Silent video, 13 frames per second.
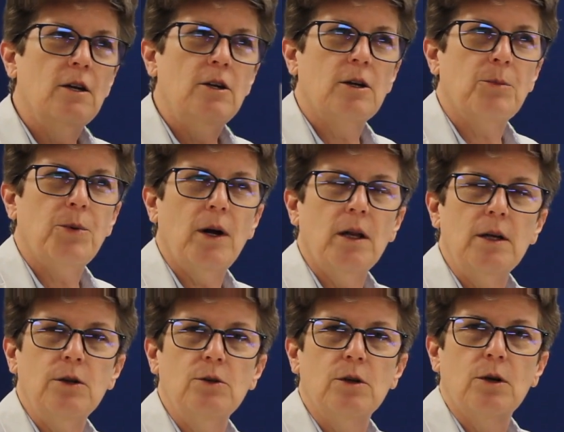You could
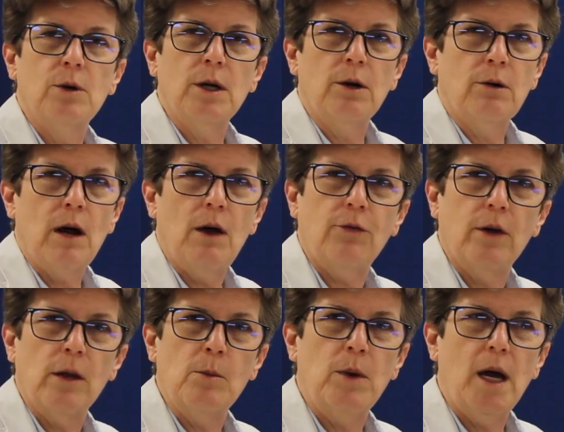probably do a quick graph
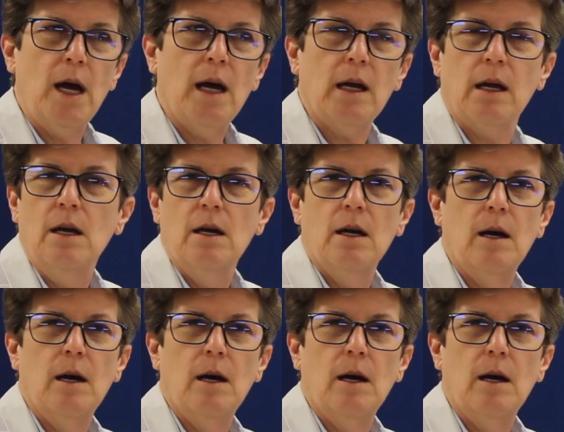on the back.